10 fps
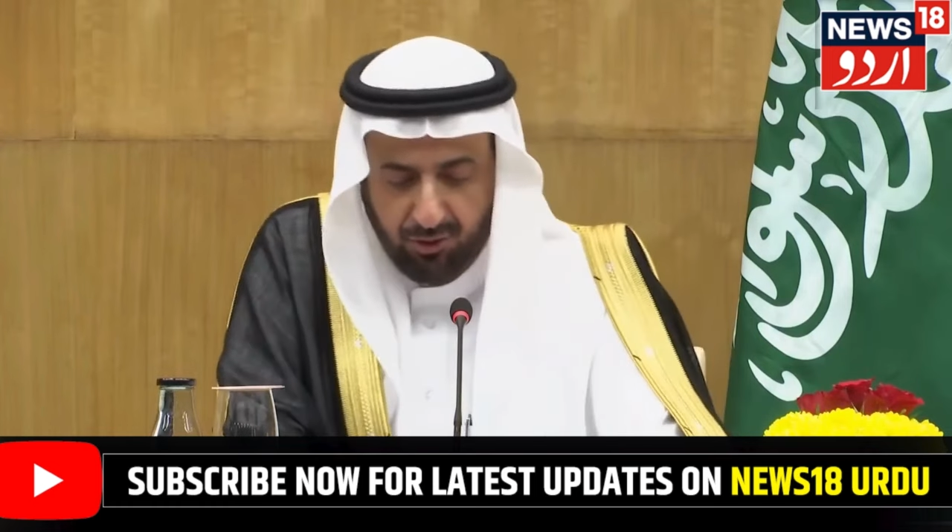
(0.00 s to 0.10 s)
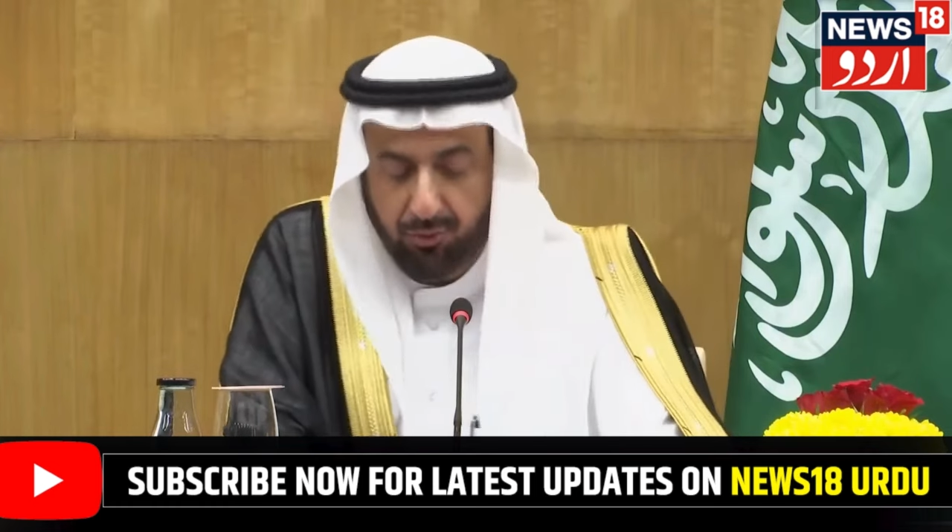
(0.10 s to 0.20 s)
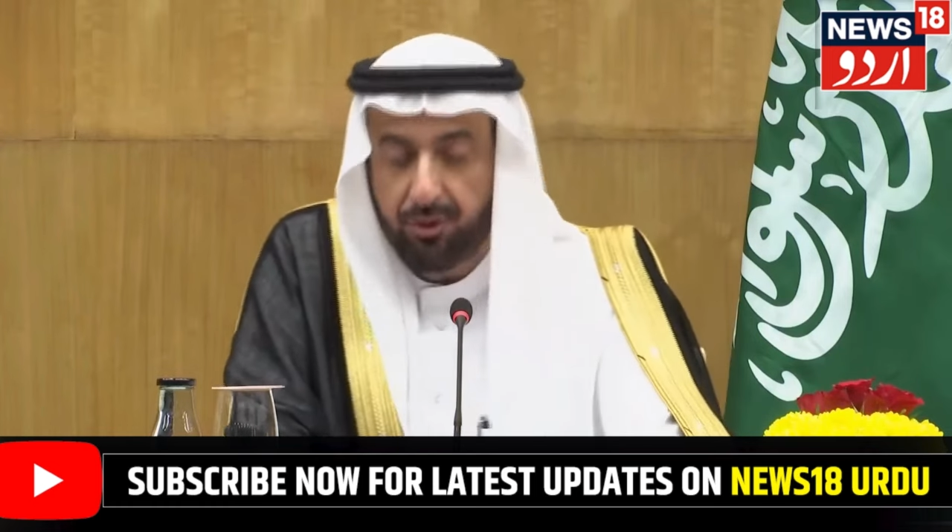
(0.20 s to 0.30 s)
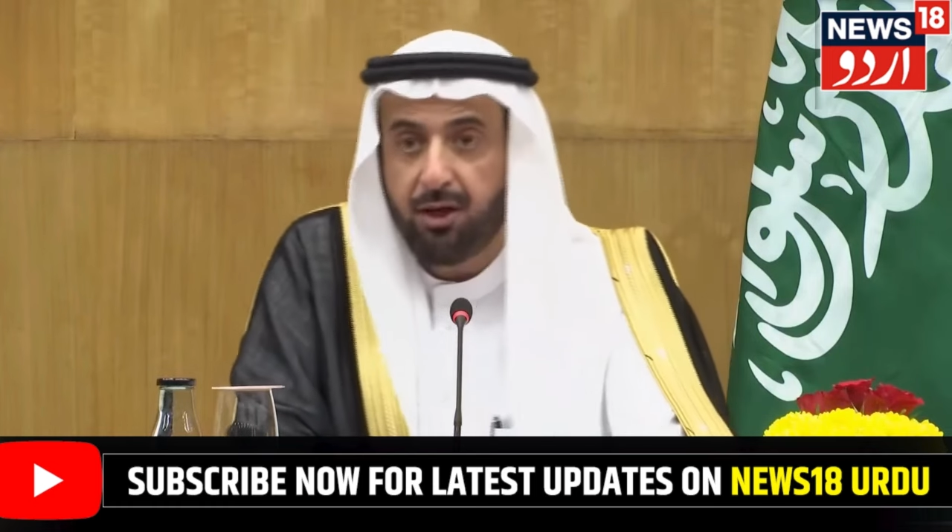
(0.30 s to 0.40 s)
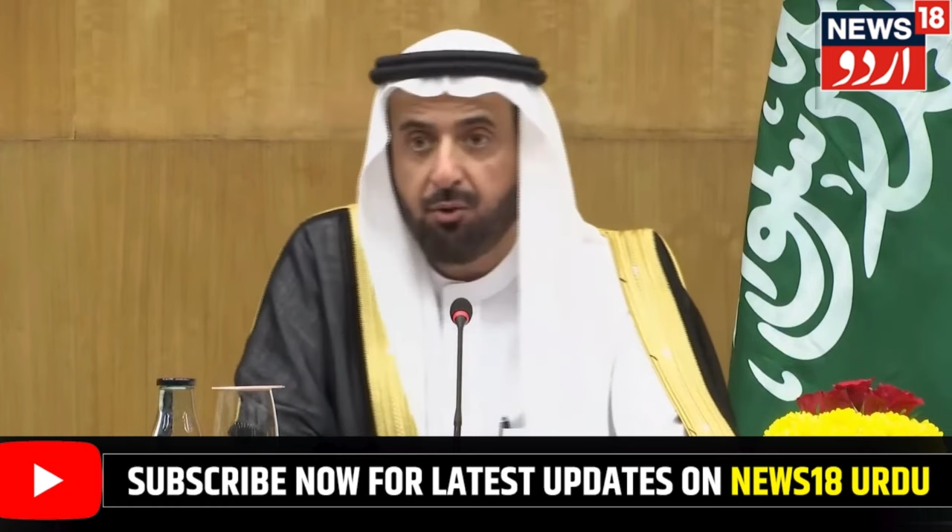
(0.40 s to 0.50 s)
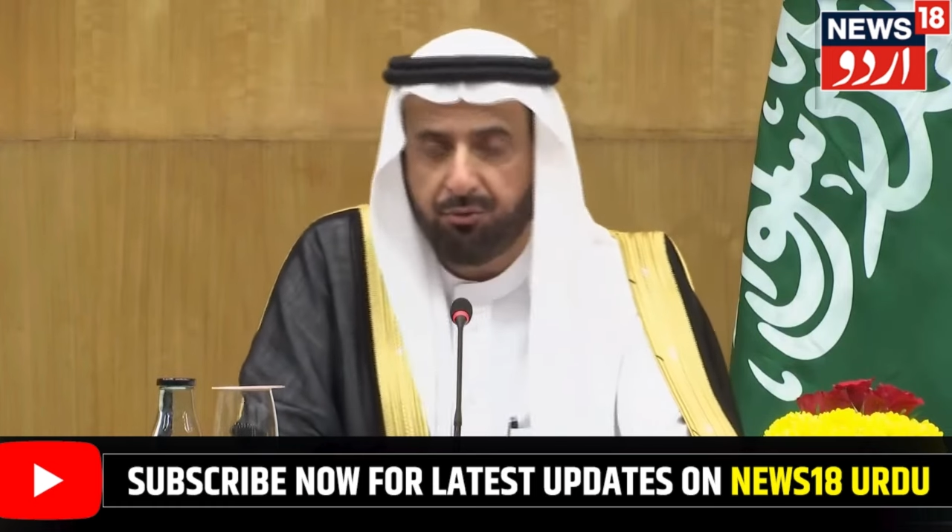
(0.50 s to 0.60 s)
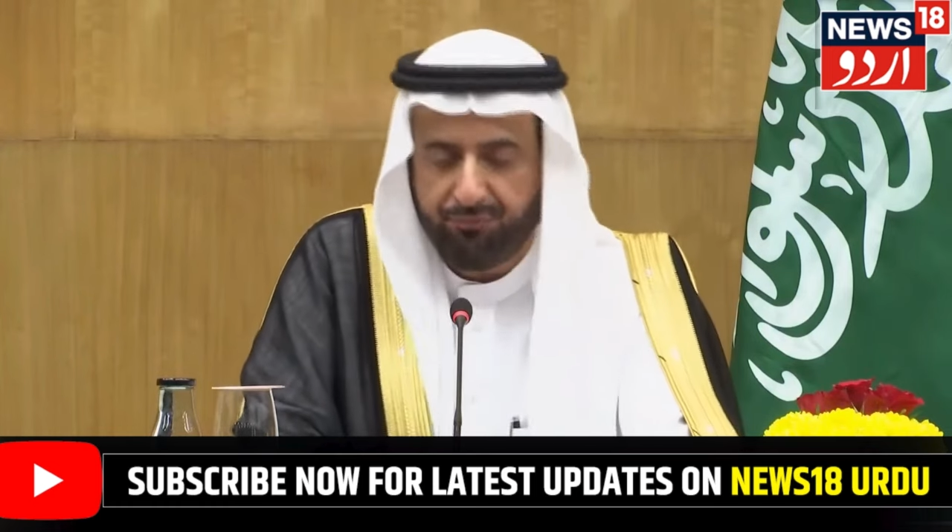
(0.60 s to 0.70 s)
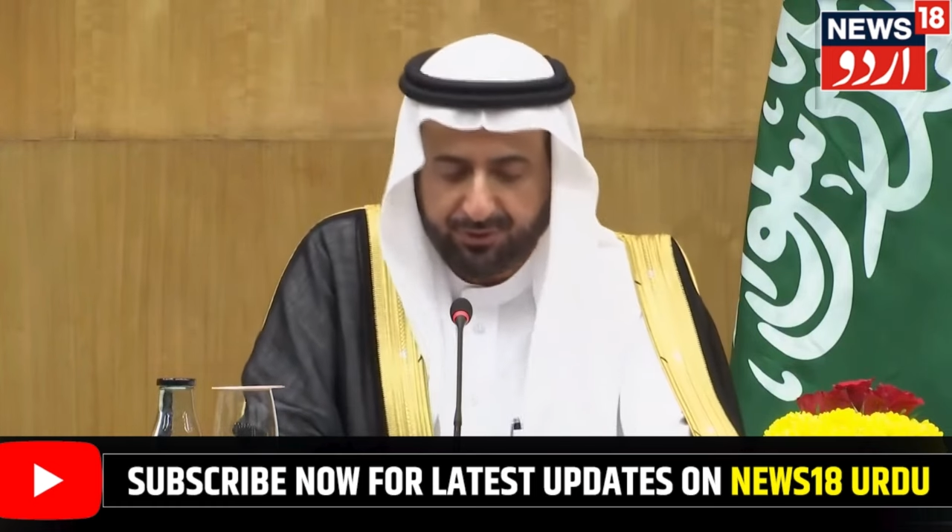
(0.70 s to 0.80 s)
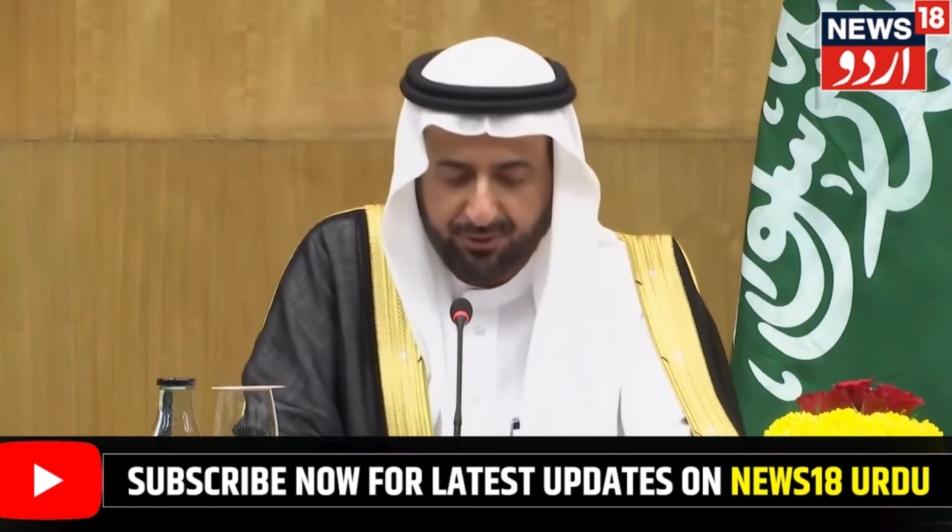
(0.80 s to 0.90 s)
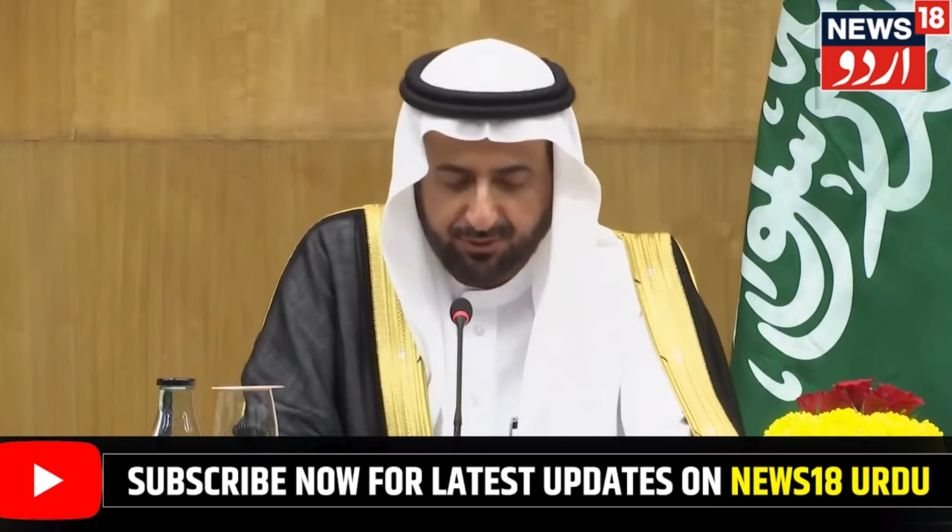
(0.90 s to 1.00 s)
during our
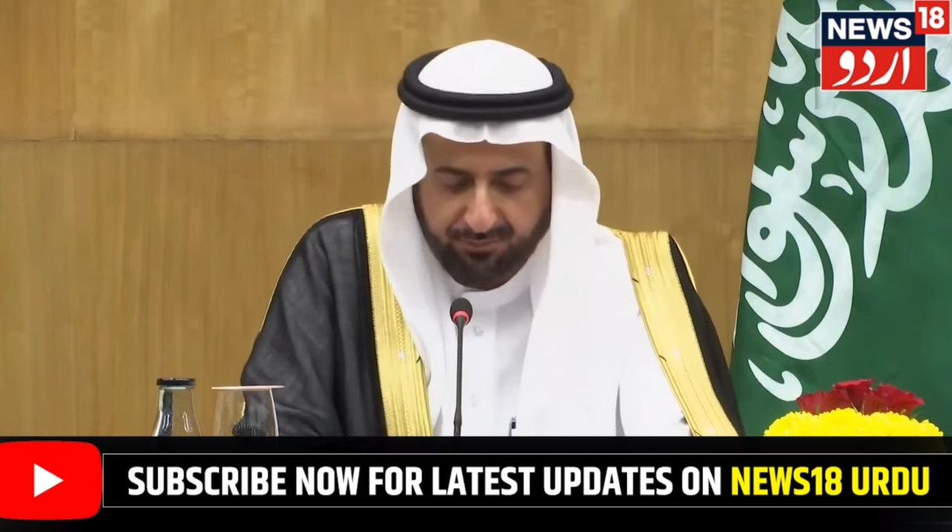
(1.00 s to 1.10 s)
visit.